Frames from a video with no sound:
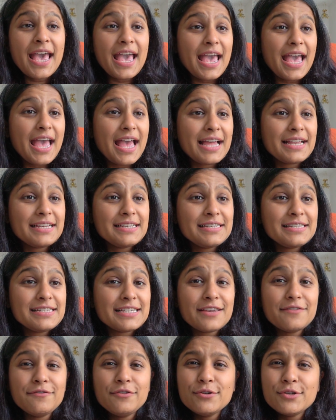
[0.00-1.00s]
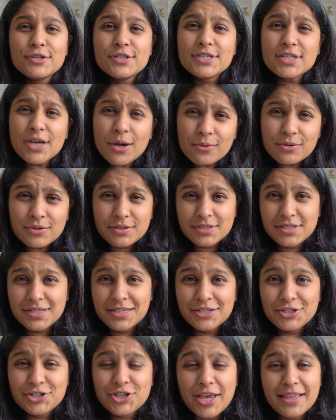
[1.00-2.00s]
And if you don't
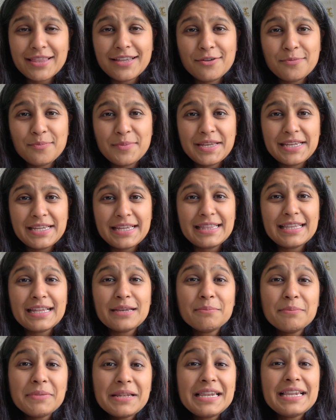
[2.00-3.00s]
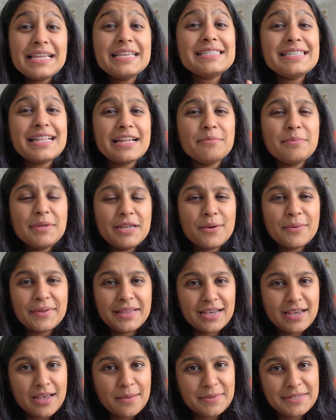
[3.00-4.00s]
share that opinion, then please let me know in
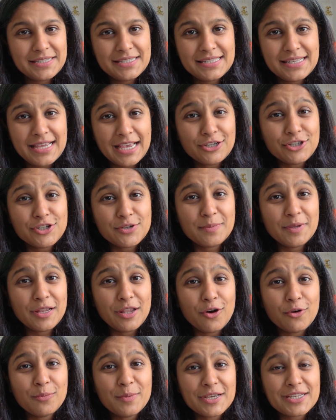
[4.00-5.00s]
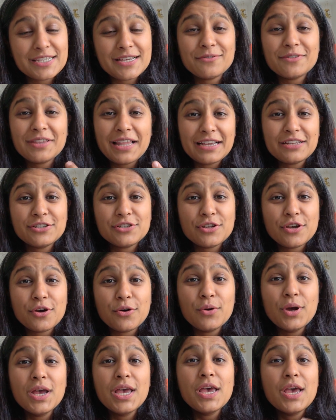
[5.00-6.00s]
the comments section below, because I would like to
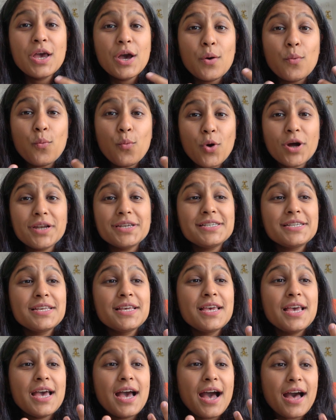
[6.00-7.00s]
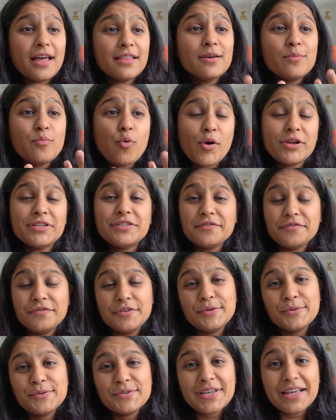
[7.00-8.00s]
know what other point of
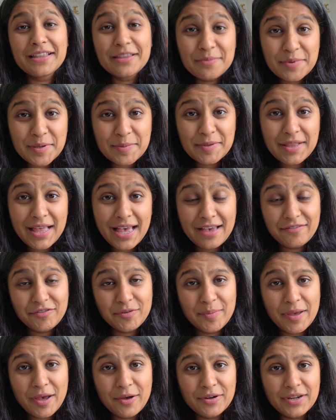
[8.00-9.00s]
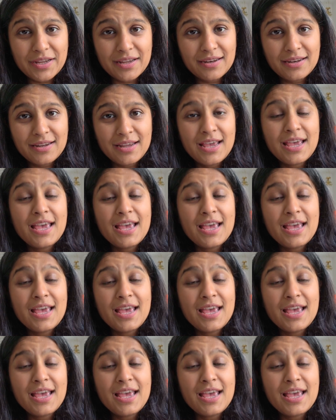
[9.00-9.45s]
views other people have about it.